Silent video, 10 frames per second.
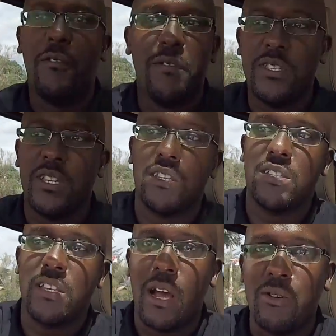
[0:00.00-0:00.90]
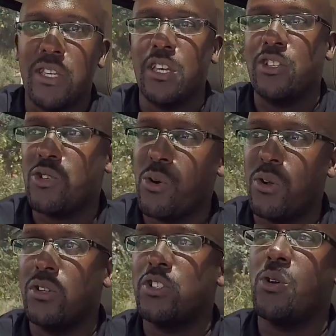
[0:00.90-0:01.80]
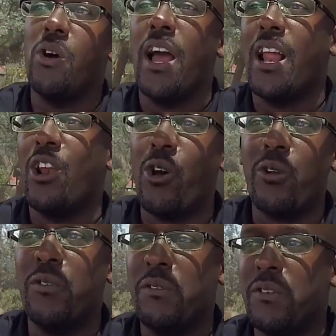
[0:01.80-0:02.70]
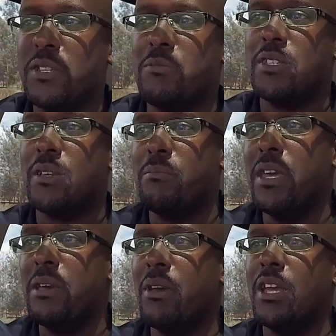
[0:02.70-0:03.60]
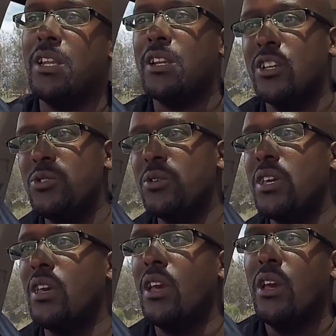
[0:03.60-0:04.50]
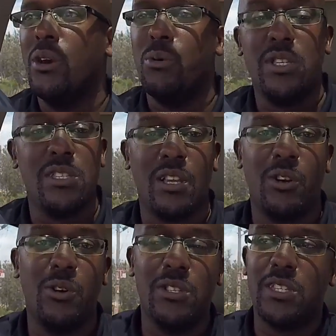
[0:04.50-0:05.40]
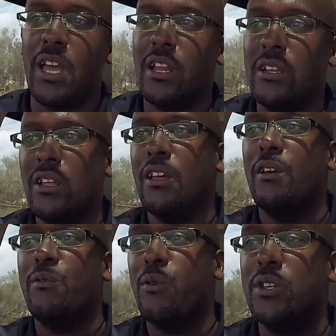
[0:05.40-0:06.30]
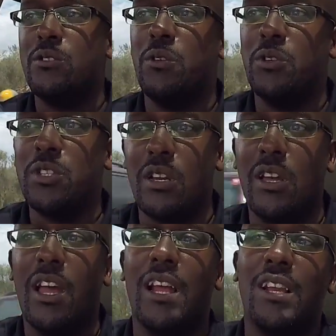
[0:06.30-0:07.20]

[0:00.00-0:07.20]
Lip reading: officers, housing and so on. So a lot of investments are being made in Nanyuki, which is a good sign for its future.